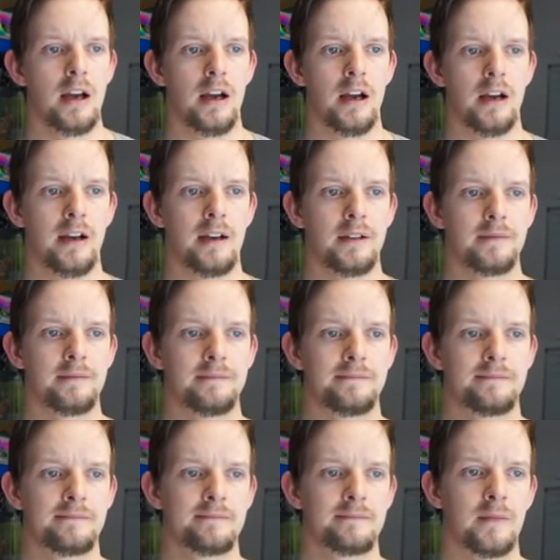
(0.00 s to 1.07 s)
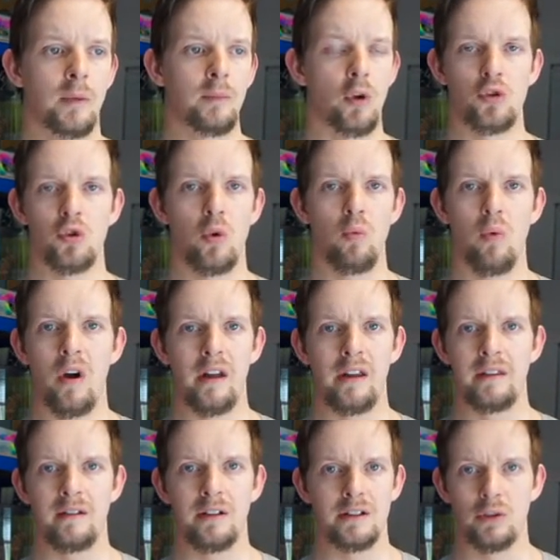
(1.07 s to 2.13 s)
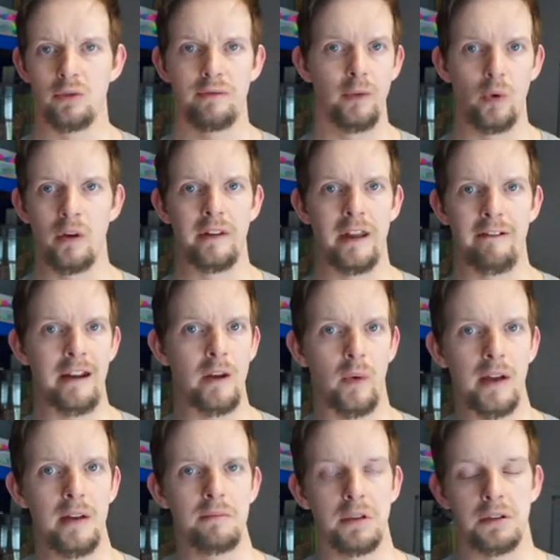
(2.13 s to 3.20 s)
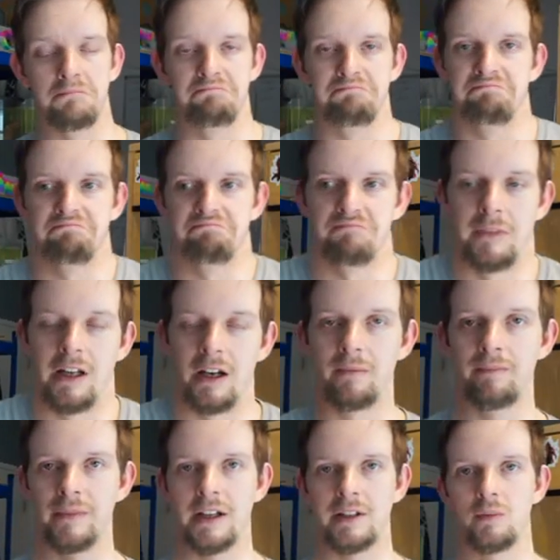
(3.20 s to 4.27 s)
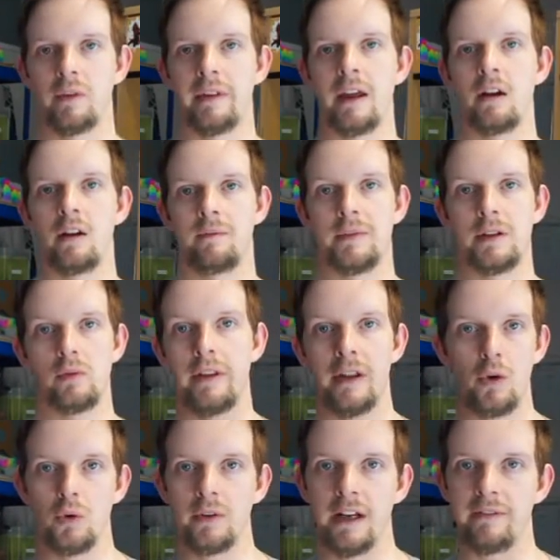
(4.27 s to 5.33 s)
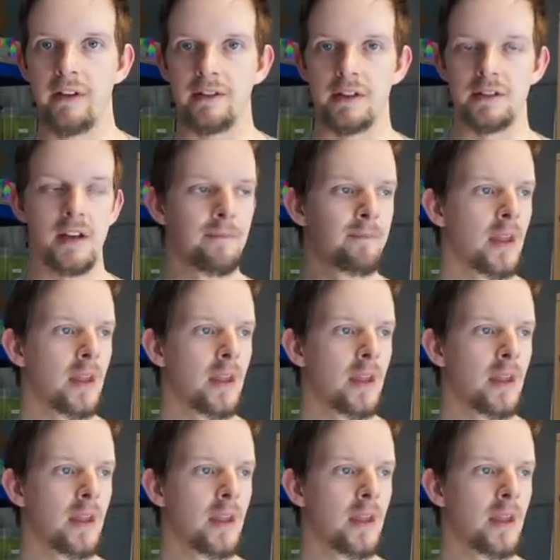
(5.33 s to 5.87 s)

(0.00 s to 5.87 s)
I'm not sure why, because there's food in there anyway, but you know, that's what they are. That's what they call dick faces.